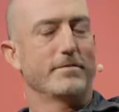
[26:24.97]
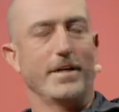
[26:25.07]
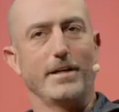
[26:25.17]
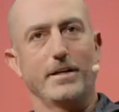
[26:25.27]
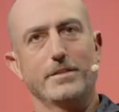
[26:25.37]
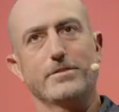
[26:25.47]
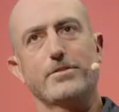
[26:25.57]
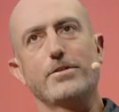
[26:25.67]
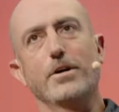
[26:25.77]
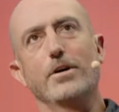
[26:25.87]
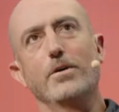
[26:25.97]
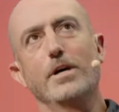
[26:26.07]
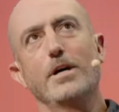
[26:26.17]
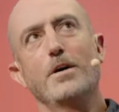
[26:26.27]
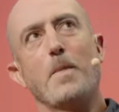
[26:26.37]
Right. So,
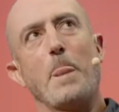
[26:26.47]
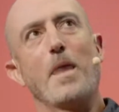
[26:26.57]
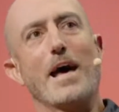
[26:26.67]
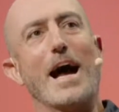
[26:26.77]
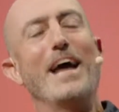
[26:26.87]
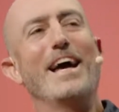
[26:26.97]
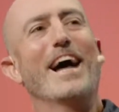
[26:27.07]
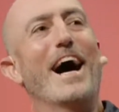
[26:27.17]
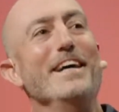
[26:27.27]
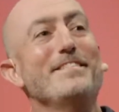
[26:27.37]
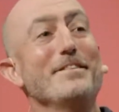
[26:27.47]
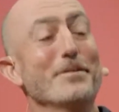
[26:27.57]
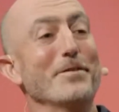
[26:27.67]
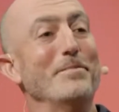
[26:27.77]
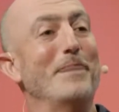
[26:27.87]
and I
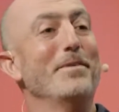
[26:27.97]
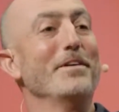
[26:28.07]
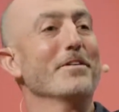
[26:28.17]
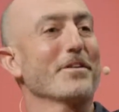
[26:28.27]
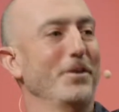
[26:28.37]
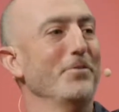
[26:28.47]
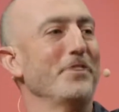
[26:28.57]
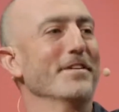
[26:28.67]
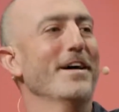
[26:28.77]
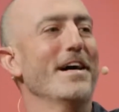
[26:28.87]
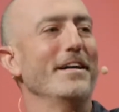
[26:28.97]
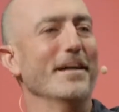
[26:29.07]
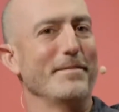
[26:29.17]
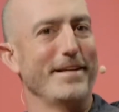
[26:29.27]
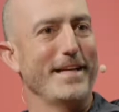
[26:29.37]
still remember your closing line.
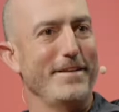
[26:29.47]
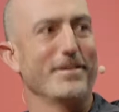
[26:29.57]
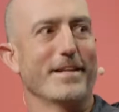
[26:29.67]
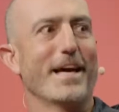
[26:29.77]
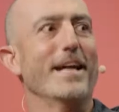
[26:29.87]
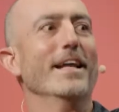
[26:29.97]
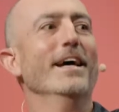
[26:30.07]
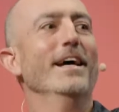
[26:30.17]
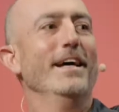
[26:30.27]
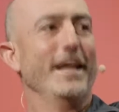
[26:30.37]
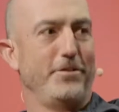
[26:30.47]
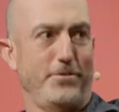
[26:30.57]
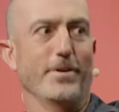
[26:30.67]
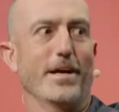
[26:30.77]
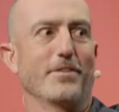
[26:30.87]
I mean, even then, it
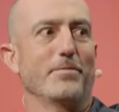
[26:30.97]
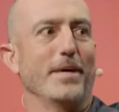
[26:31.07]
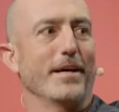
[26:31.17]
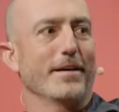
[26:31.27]
stood out to me.